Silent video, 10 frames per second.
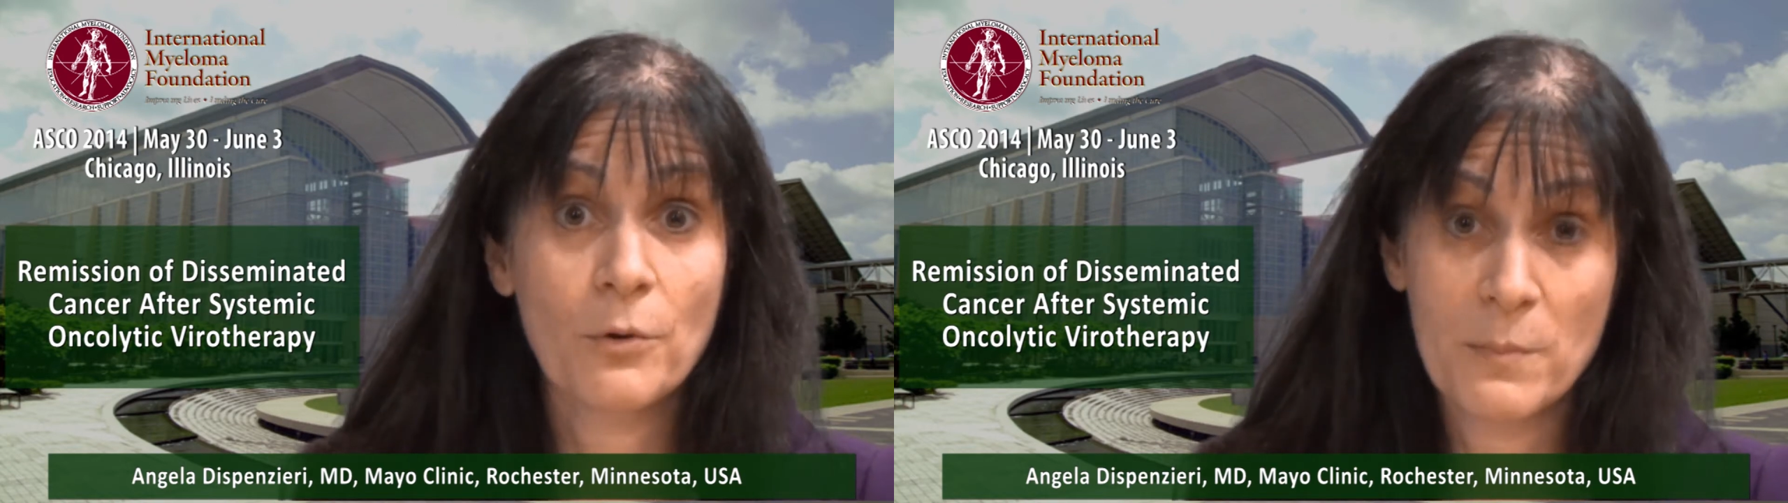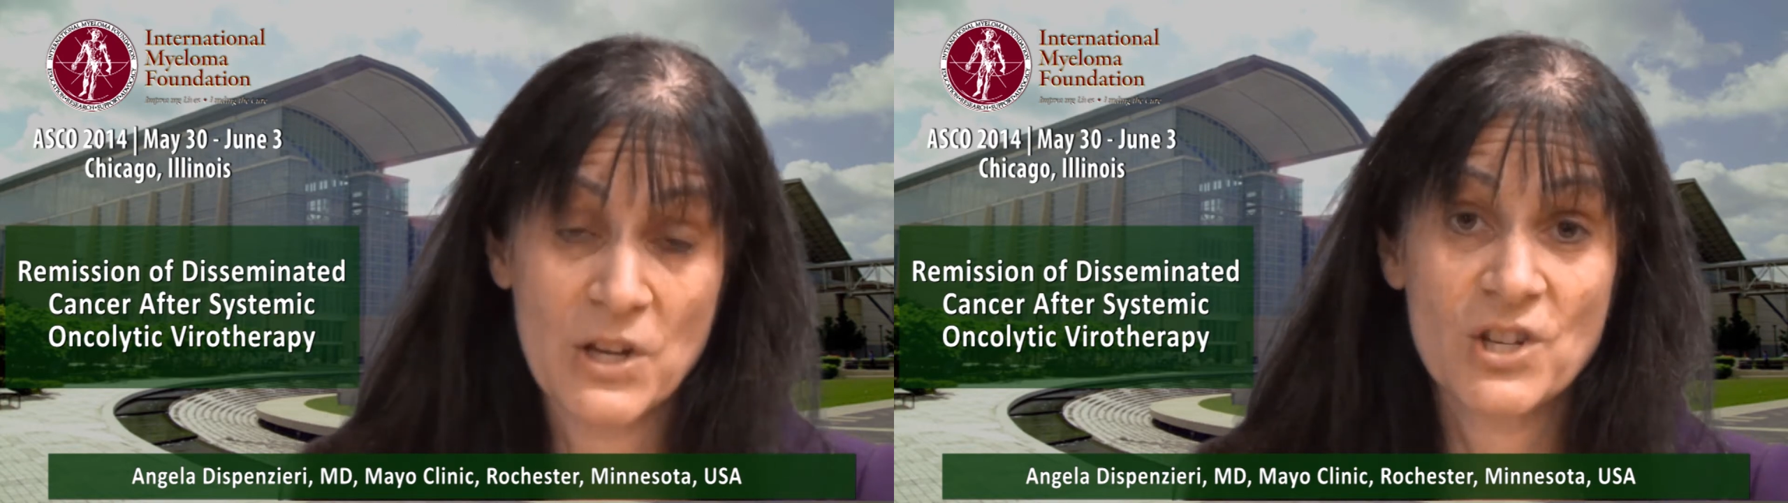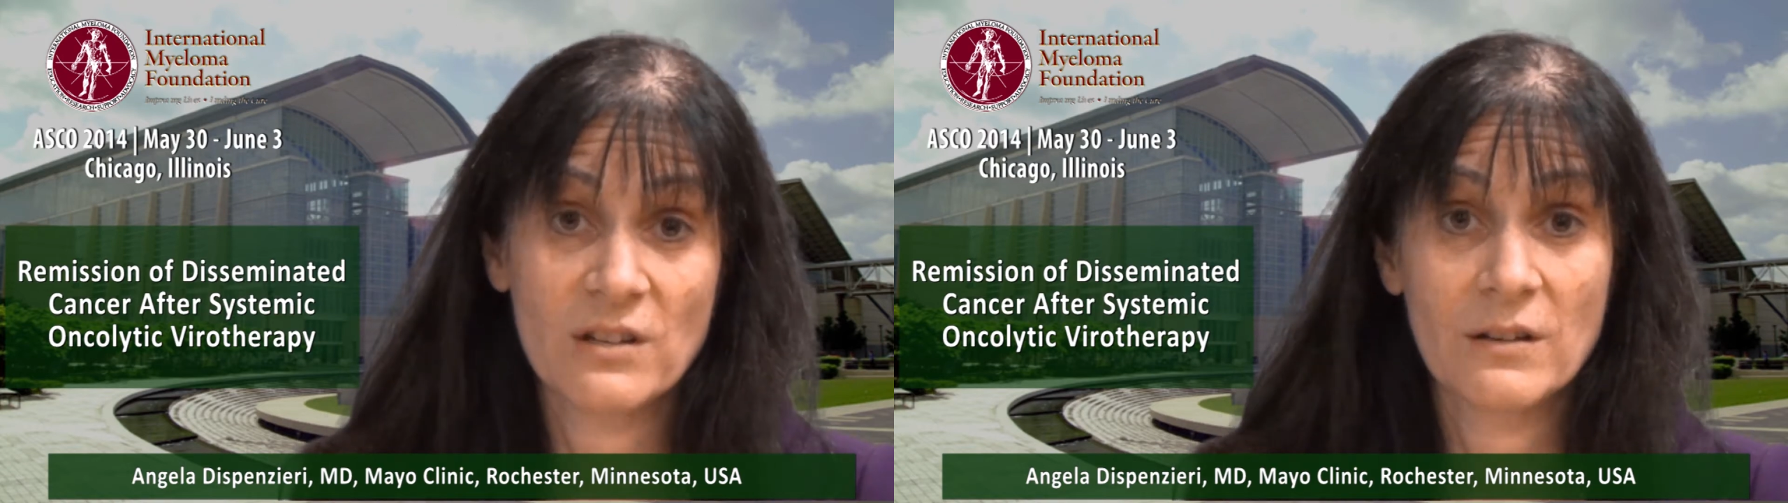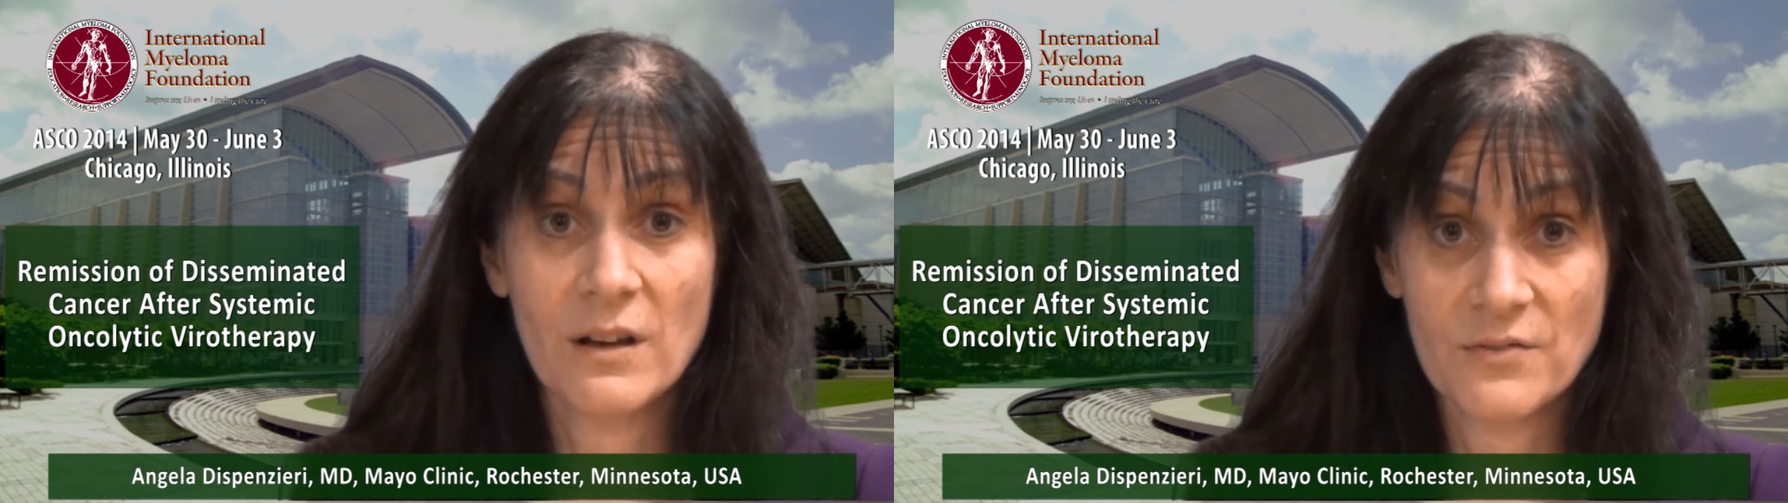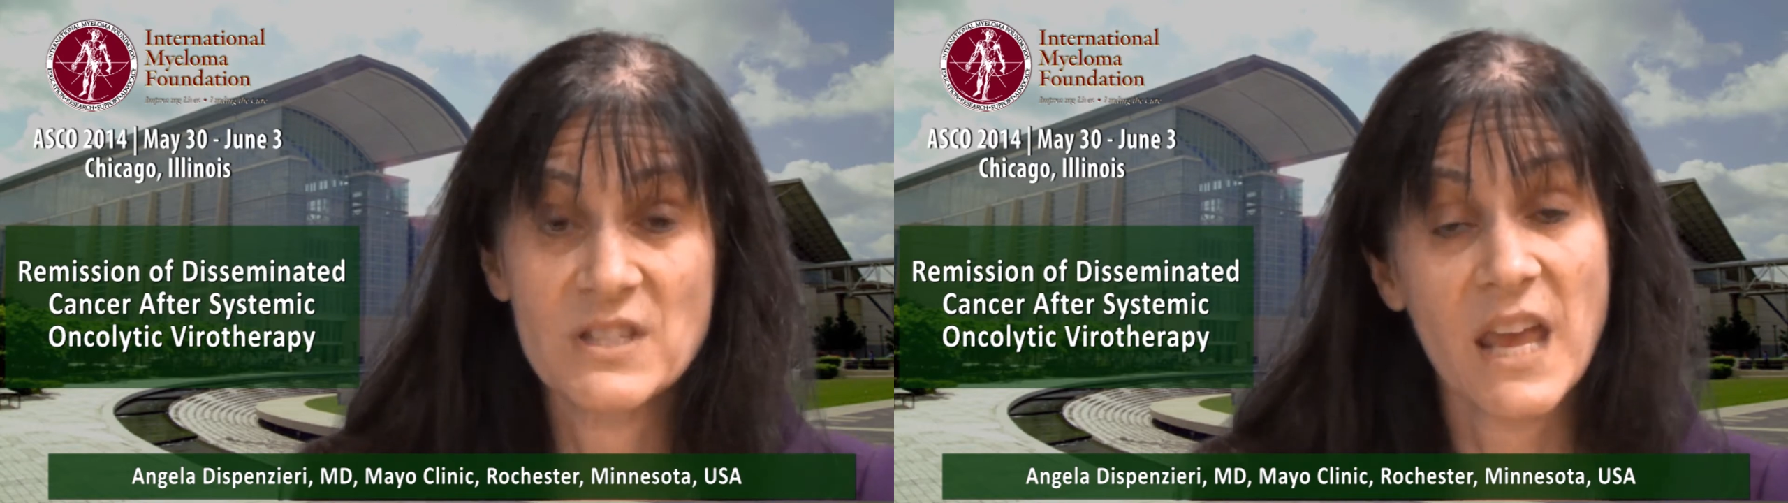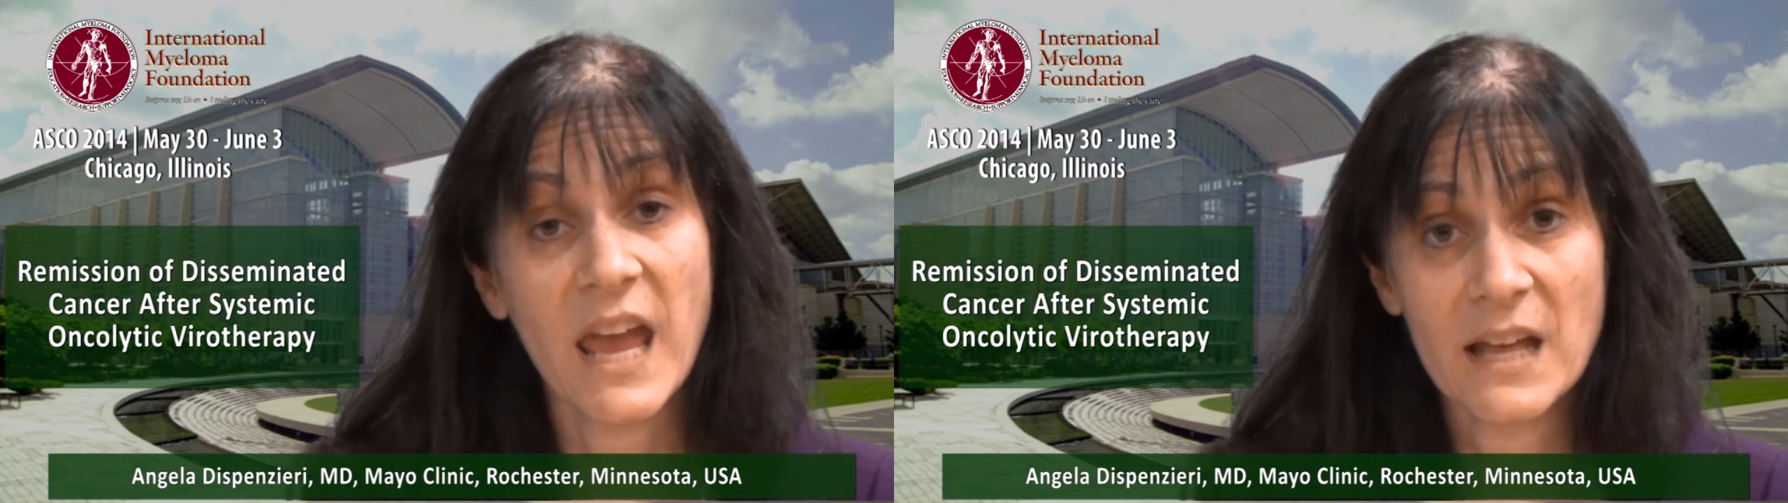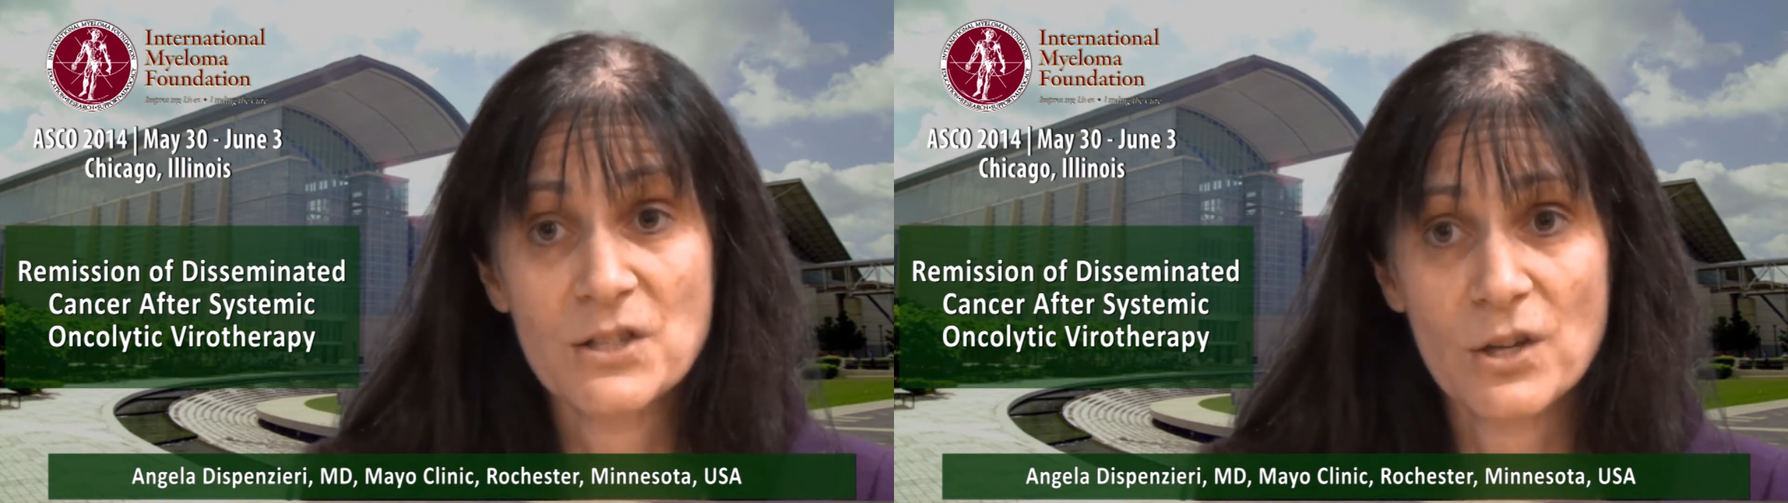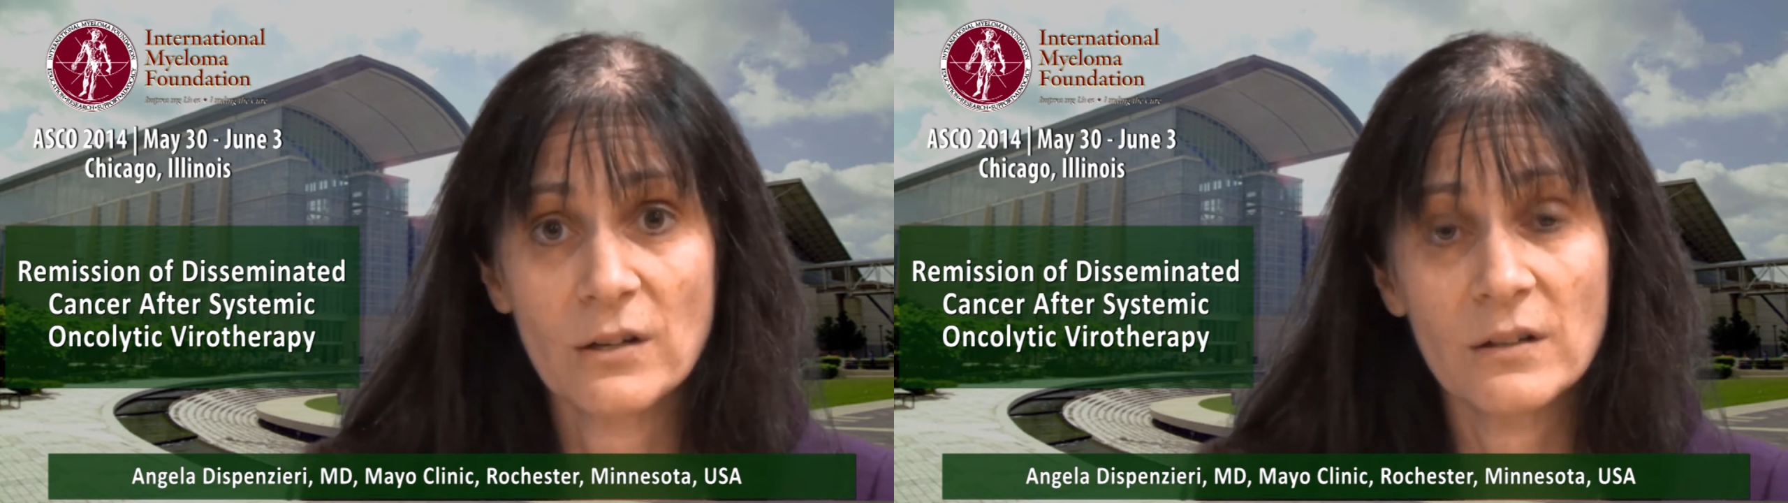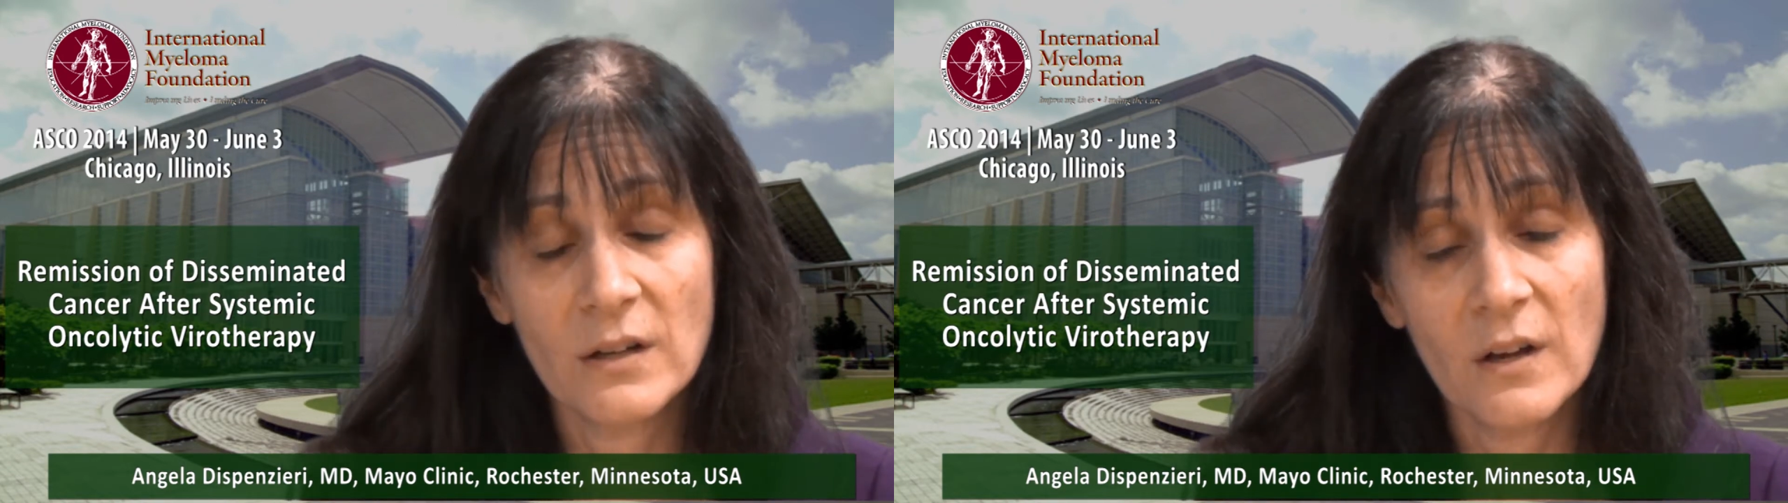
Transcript: remission of his cancer.